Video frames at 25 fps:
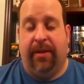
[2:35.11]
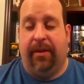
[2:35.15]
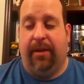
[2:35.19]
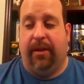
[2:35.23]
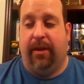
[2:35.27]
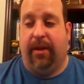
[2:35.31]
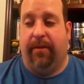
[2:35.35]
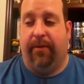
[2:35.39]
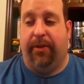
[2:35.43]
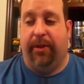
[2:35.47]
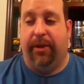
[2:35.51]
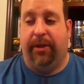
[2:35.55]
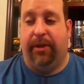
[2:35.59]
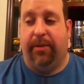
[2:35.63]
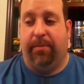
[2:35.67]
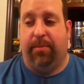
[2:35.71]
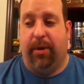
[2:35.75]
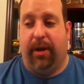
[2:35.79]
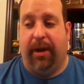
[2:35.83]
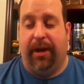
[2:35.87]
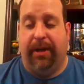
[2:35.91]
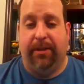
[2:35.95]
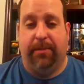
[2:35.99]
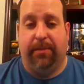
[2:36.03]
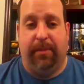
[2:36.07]
If they're
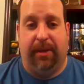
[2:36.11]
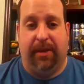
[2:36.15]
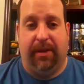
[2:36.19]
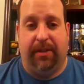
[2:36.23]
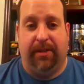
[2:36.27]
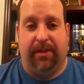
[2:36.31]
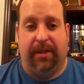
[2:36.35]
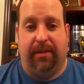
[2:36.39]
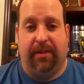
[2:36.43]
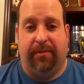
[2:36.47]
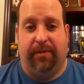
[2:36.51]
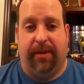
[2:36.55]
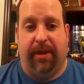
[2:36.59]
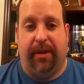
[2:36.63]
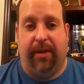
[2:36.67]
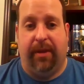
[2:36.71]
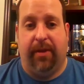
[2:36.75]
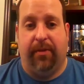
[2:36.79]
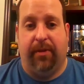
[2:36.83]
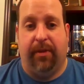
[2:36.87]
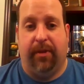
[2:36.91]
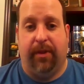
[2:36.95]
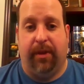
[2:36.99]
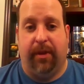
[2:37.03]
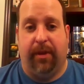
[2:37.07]
depressed because they found
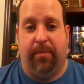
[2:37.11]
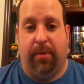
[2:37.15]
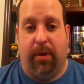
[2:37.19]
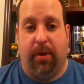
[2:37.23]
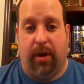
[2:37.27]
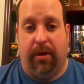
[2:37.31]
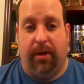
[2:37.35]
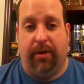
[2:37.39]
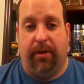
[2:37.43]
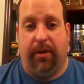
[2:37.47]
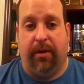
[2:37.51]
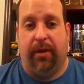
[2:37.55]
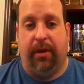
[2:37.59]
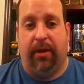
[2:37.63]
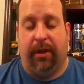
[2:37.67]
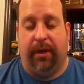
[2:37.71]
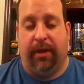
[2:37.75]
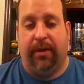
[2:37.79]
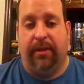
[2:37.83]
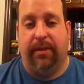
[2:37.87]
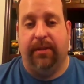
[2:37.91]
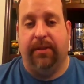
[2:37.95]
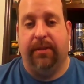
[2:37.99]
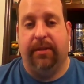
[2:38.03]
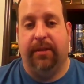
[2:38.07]
out that their partner
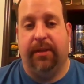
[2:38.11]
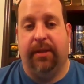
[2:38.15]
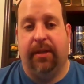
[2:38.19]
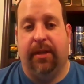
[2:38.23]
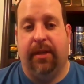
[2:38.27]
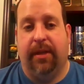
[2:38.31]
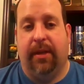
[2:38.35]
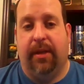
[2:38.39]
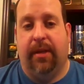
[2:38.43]
is,